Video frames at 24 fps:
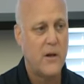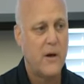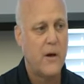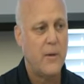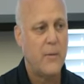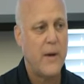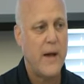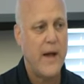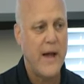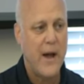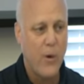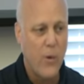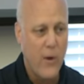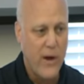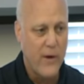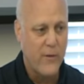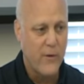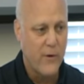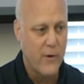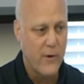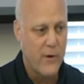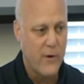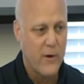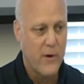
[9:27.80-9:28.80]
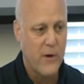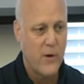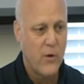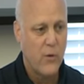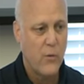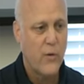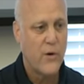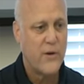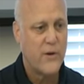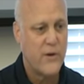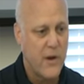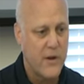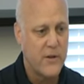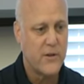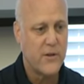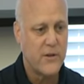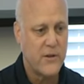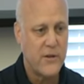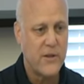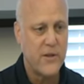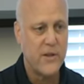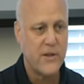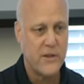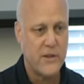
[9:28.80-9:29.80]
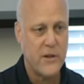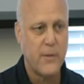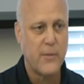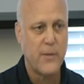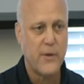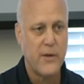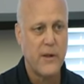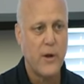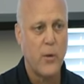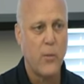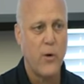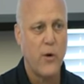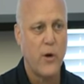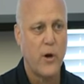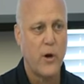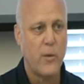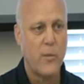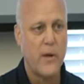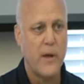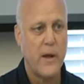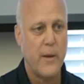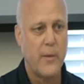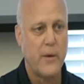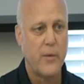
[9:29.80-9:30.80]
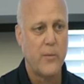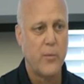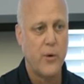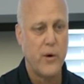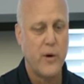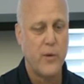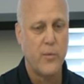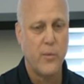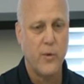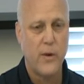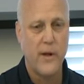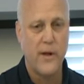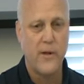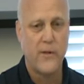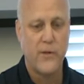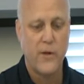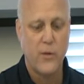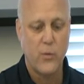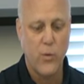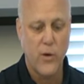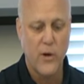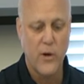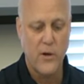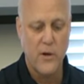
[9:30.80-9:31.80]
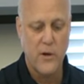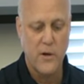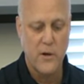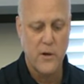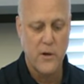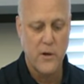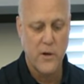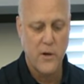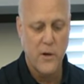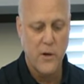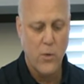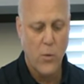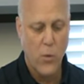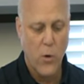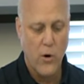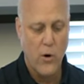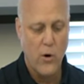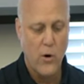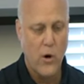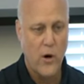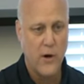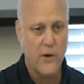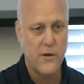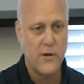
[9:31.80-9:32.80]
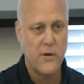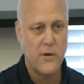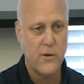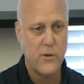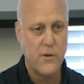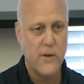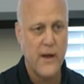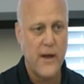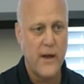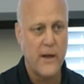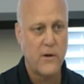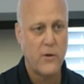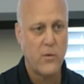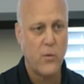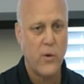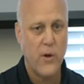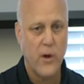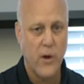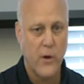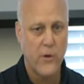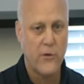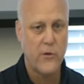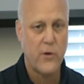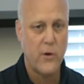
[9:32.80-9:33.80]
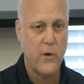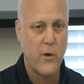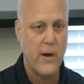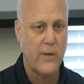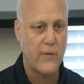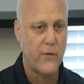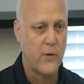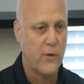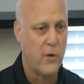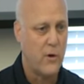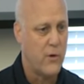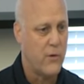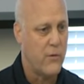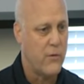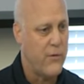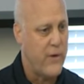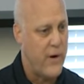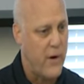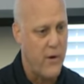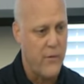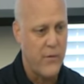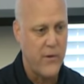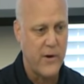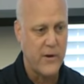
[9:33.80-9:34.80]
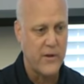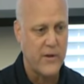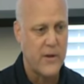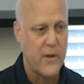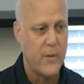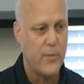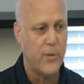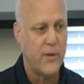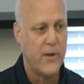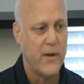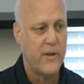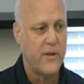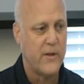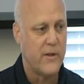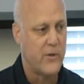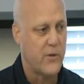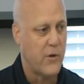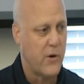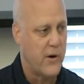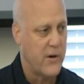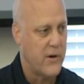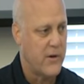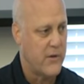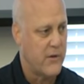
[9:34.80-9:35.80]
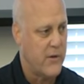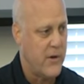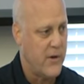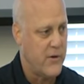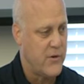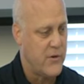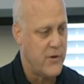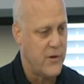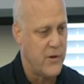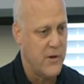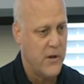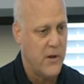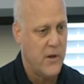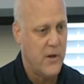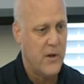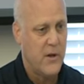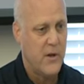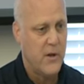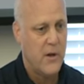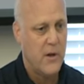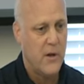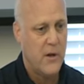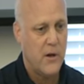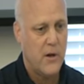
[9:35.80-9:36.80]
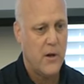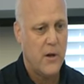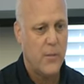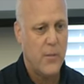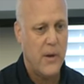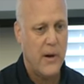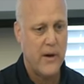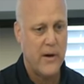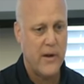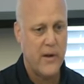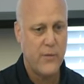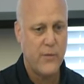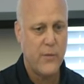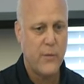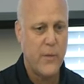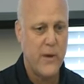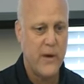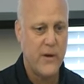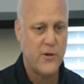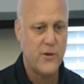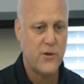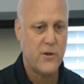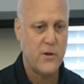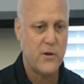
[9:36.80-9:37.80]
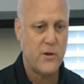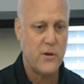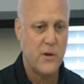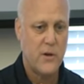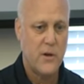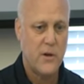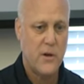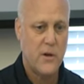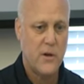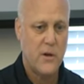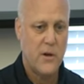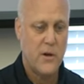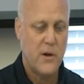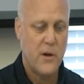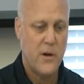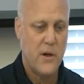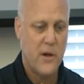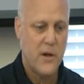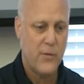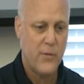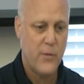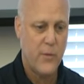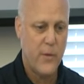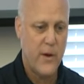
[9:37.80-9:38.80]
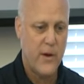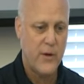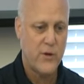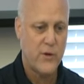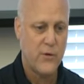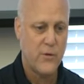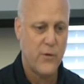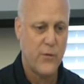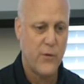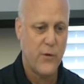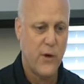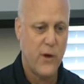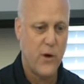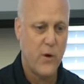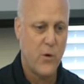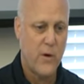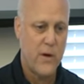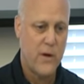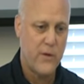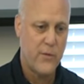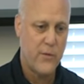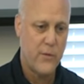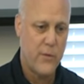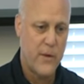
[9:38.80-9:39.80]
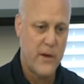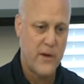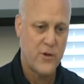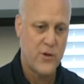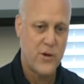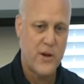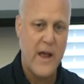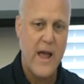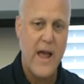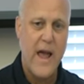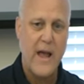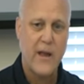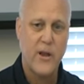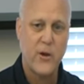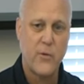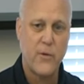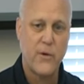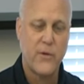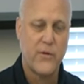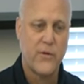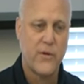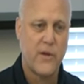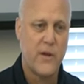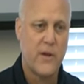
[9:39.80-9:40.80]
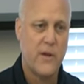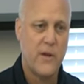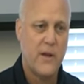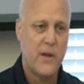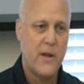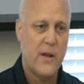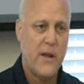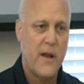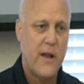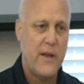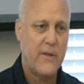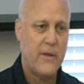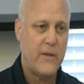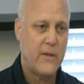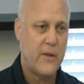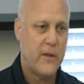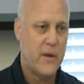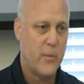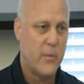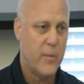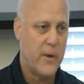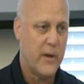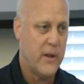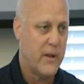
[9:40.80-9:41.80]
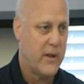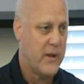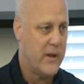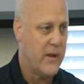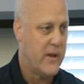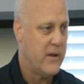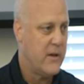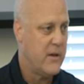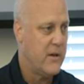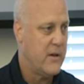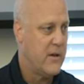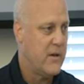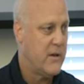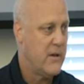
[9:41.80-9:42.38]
Um, however, redundancy is something that we ought to be able to put in place, and we are going to work hard to do that. We also have to look very, very deeply in this organization uh, about information, uh, information flow, information accuracy, and then the ability